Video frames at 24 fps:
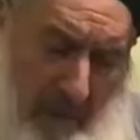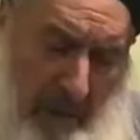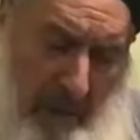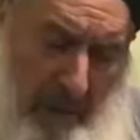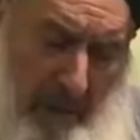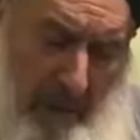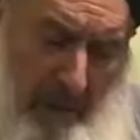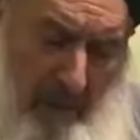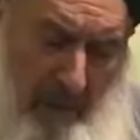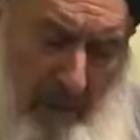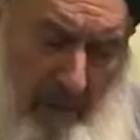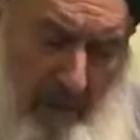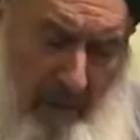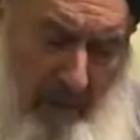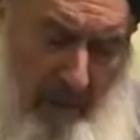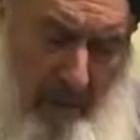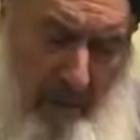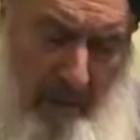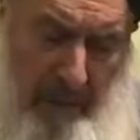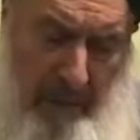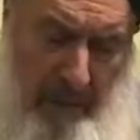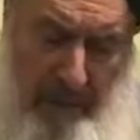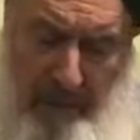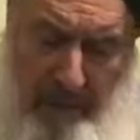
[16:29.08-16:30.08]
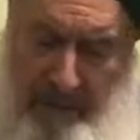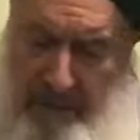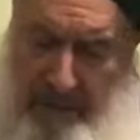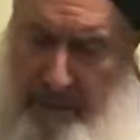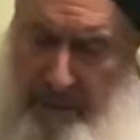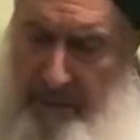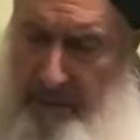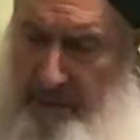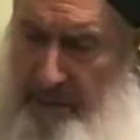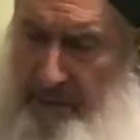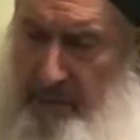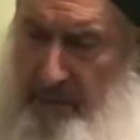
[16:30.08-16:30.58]
try to make
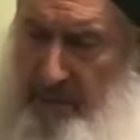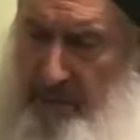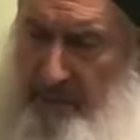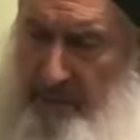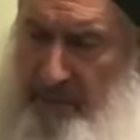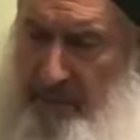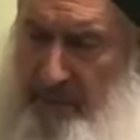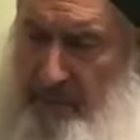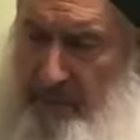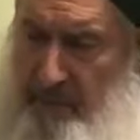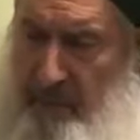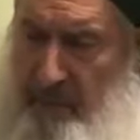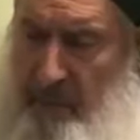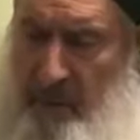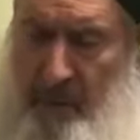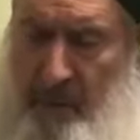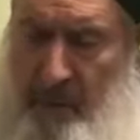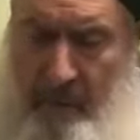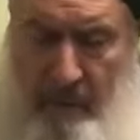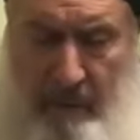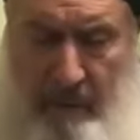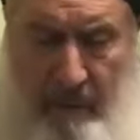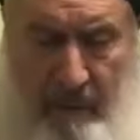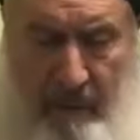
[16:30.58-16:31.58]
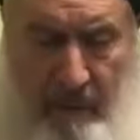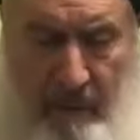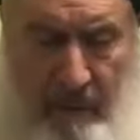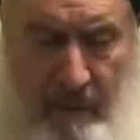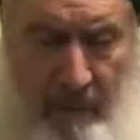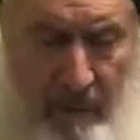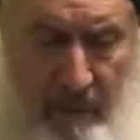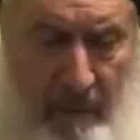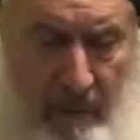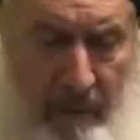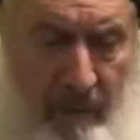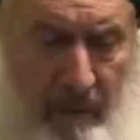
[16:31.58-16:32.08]
zikr a little bit more,
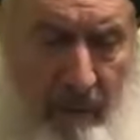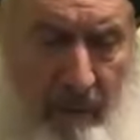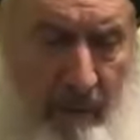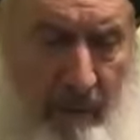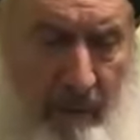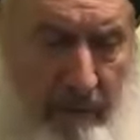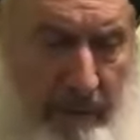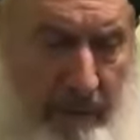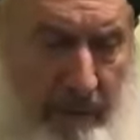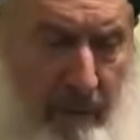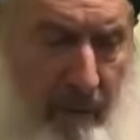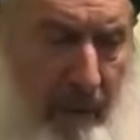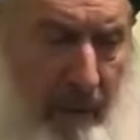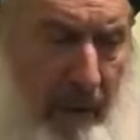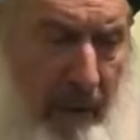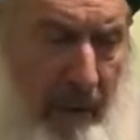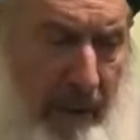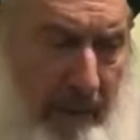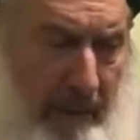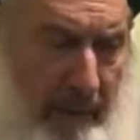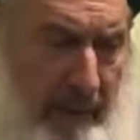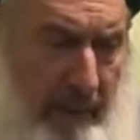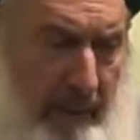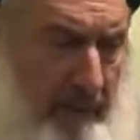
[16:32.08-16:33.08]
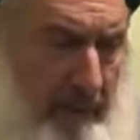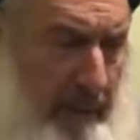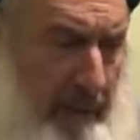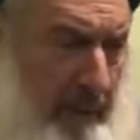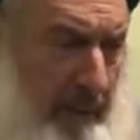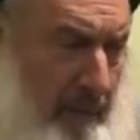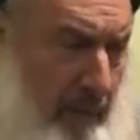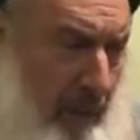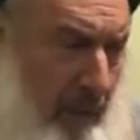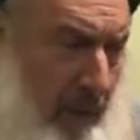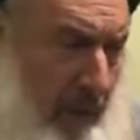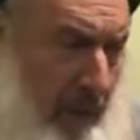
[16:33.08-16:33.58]
or read Quran a little bit
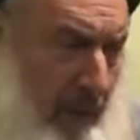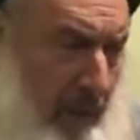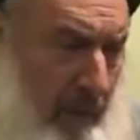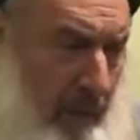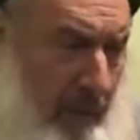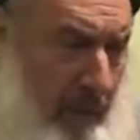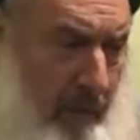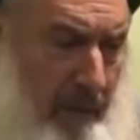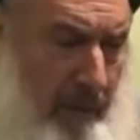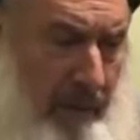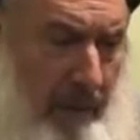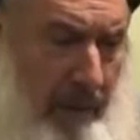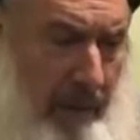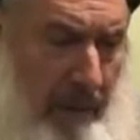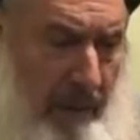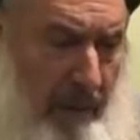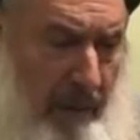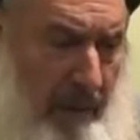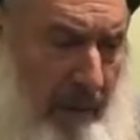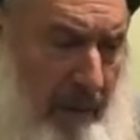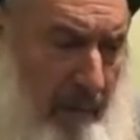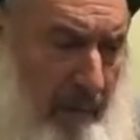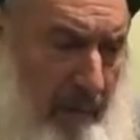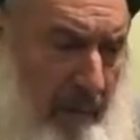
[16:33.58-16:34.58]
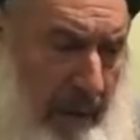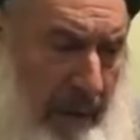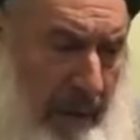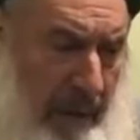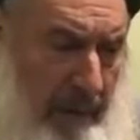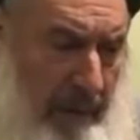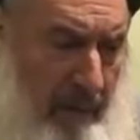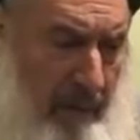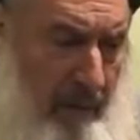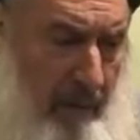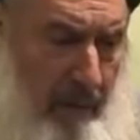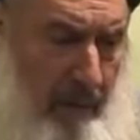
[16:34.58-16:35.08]
more, or da'a
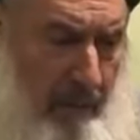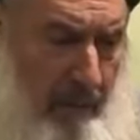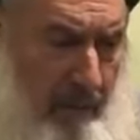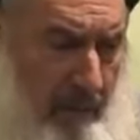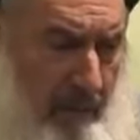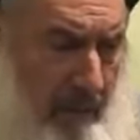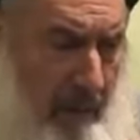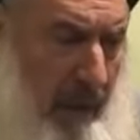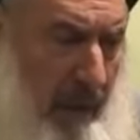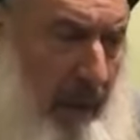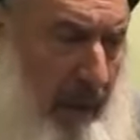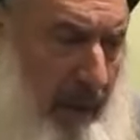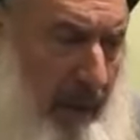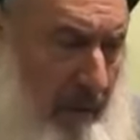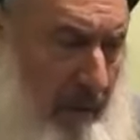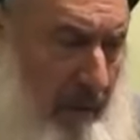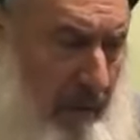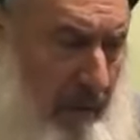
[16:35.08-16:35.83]
khairat, or dua,